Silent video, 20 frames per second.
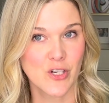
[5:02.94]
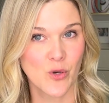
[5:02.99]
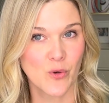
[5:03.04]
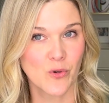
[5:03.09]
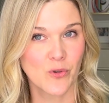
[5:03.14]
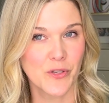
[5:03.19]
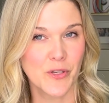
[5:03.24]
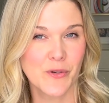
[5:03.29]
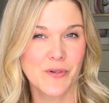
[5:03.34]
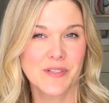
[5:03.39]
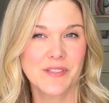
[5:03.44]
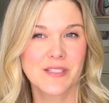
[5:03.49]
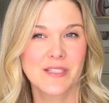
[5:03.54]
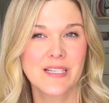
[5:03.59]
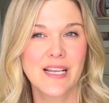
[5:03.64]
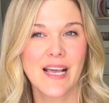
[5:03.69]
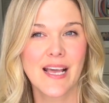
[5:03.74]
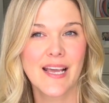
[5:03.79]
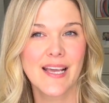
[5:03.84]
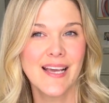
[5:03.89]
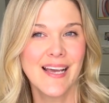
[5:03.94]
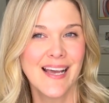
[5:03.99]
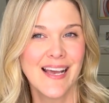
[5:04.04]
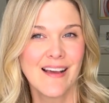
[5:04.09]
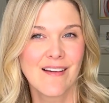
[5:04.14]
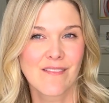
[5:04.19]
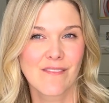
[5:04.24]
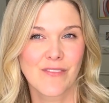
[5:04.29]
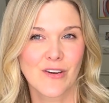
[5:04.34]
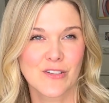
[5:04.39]
total units a day
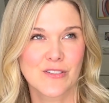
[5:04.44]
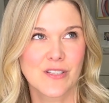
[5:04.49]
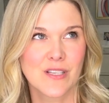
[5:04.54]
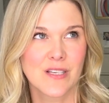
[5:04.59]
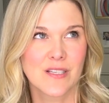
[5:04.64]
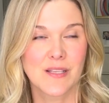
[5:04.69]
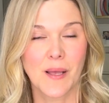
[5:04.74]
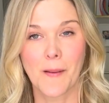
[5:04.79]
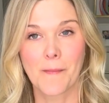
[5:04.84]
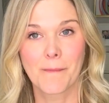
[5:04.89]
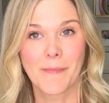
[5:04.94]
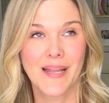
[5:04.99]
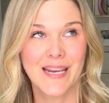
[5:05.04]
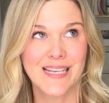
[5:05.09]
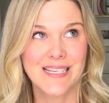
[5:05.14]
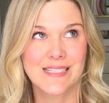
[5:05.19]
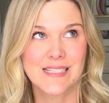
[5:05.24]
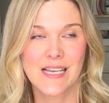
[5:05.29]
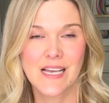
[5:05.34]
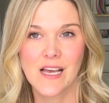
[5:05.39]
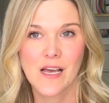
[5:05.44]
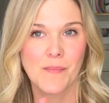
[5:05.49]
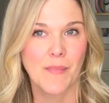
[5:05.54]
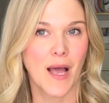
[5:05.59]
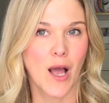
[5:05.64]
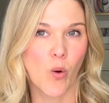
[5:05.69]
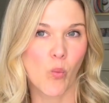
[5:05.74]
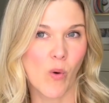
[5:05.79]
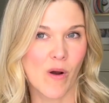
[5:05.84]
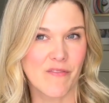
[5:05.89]
versus mini stim
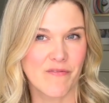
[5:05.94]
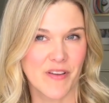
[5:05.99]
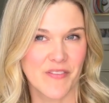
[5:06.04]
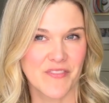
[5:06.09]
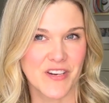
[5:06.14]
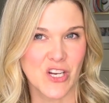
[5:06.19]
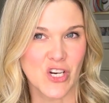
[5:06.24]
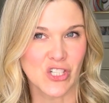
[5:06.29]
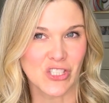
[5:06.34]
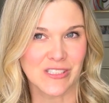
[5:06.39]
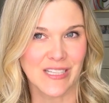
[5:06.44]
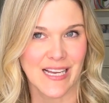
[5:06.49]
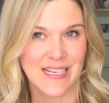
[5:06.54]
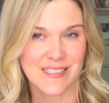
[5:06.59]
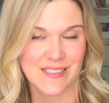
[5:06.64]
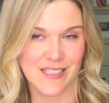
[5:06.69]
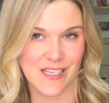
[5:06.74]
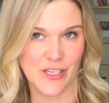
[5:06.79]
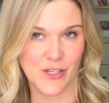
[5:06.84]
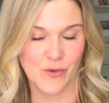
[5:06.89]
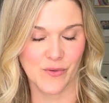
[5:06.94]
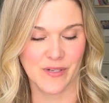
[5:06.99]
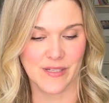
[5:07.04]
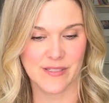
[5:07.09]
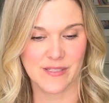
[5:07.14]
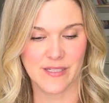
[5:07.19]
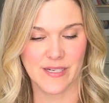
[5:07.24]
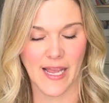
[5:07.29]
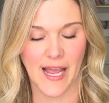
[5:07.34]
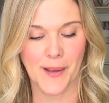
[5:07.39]
at 150 or less
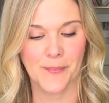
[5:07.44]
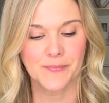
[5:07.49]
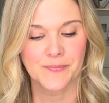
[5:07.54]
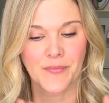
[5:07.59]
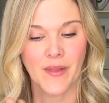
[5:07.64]
units a day.